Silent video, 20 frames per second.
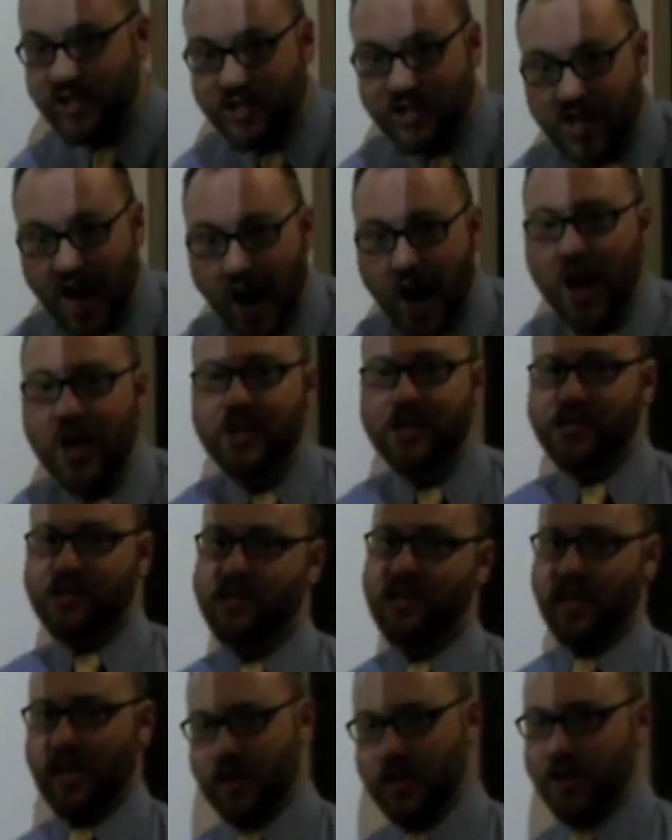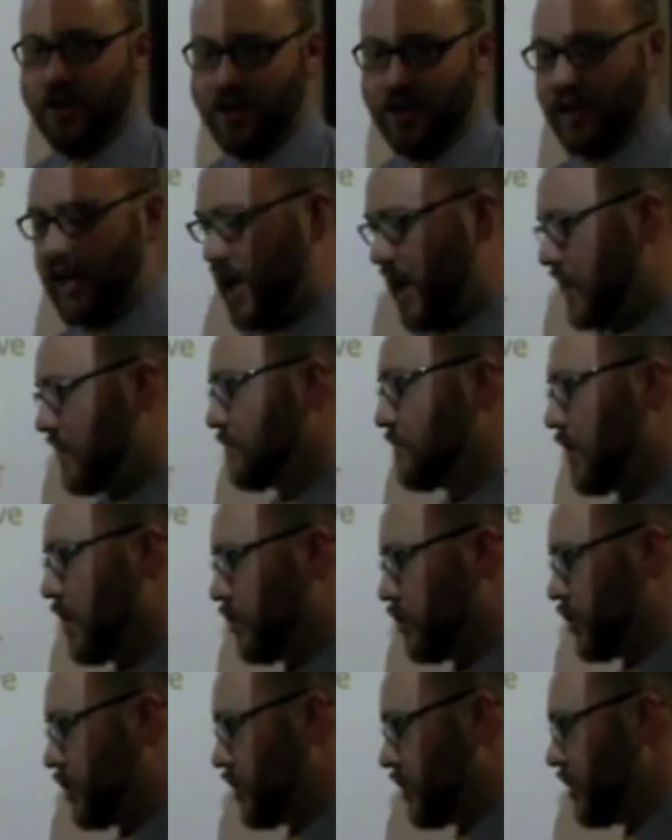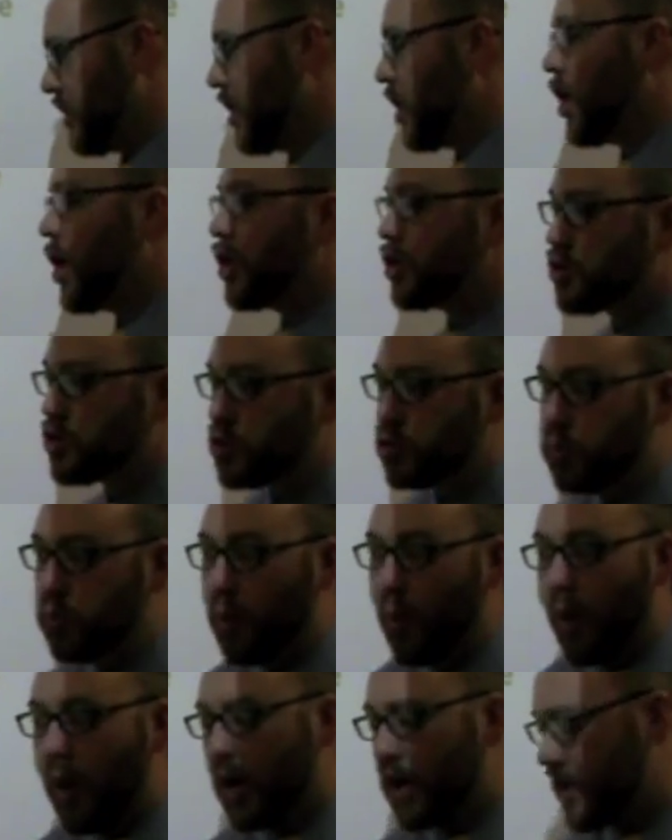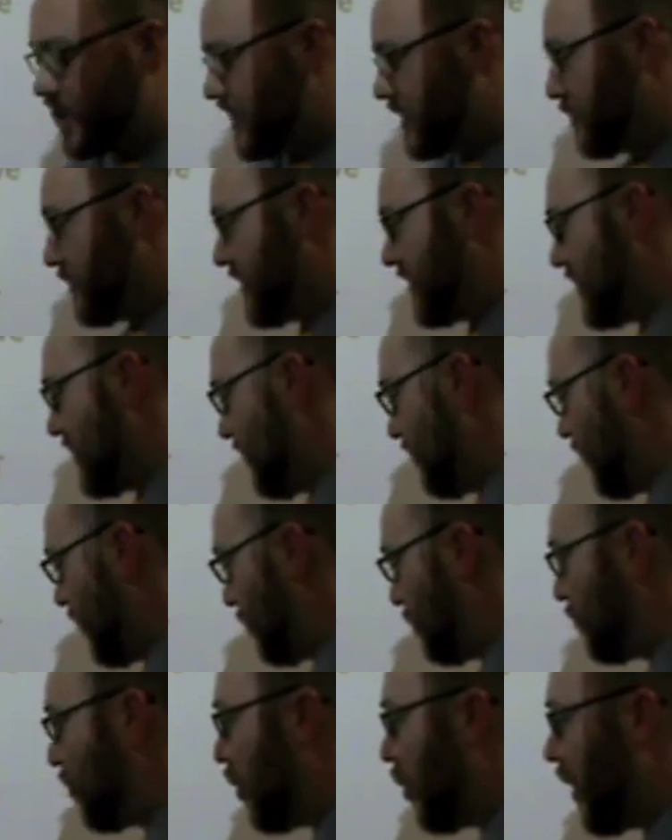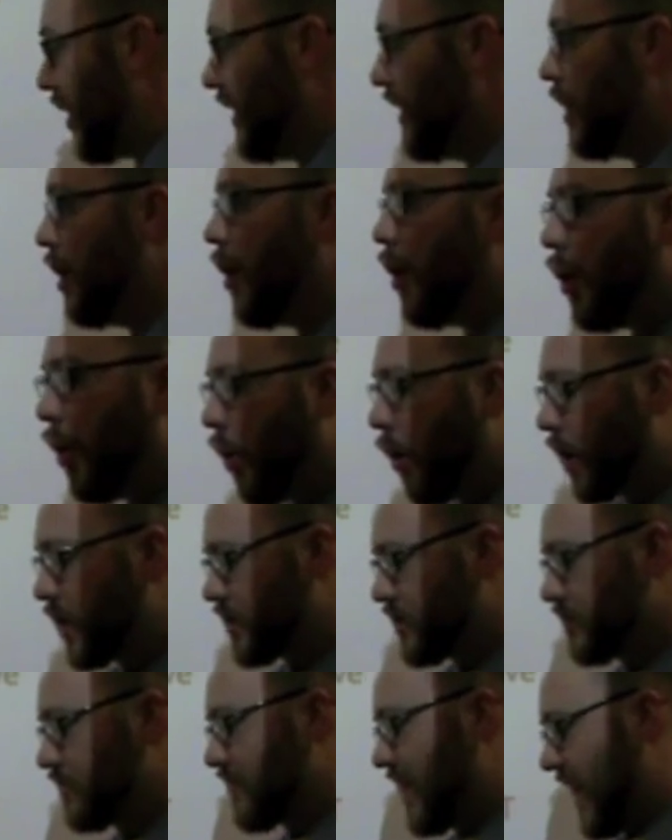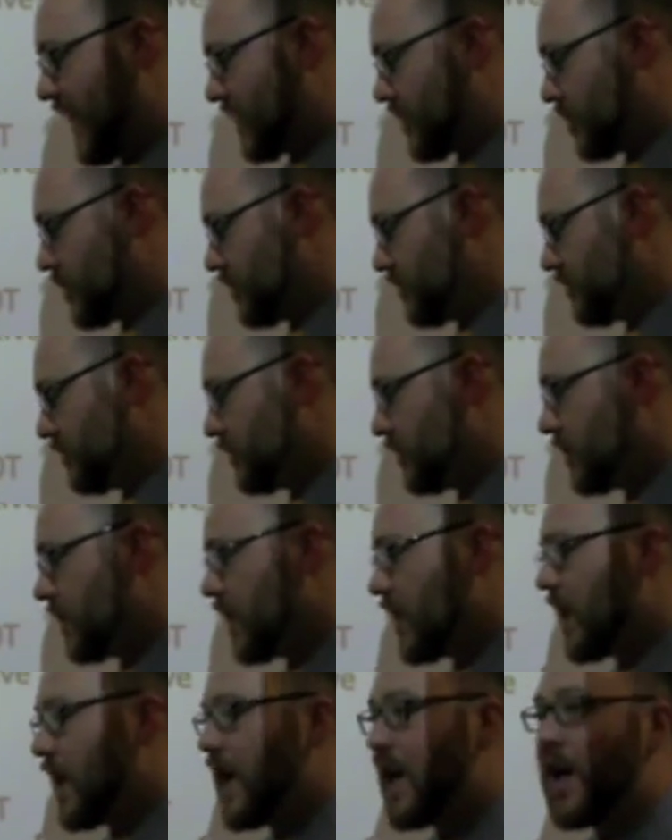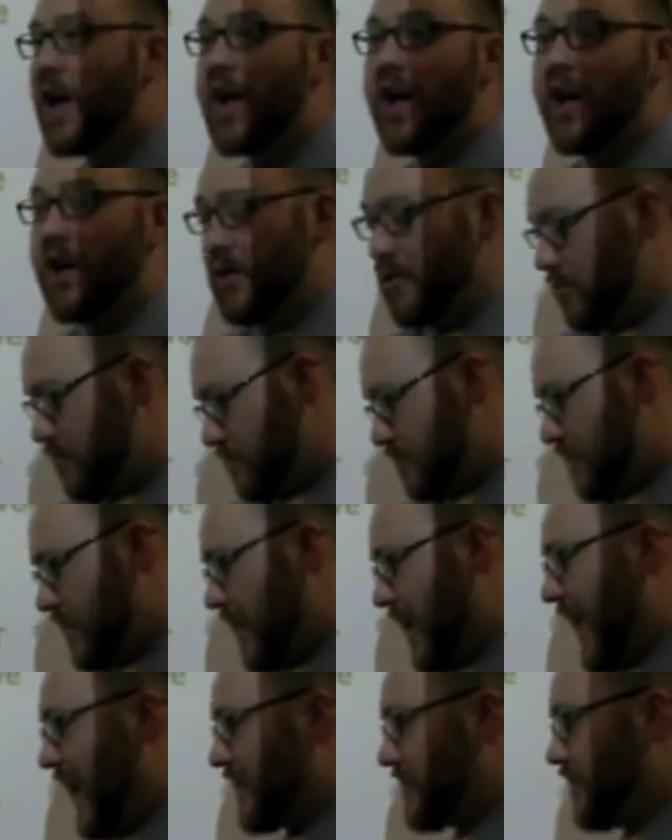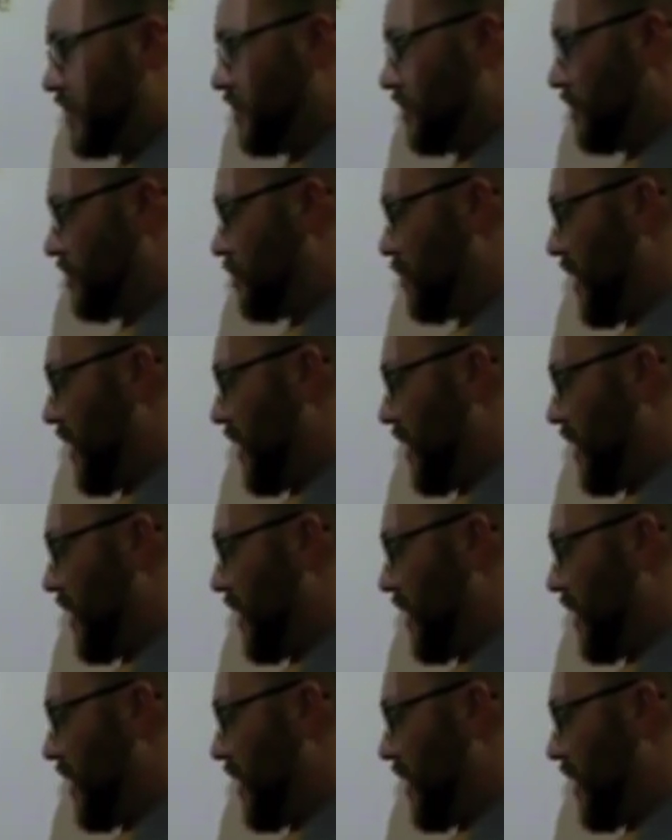does indicate motion toward a specific point or direction, ask you the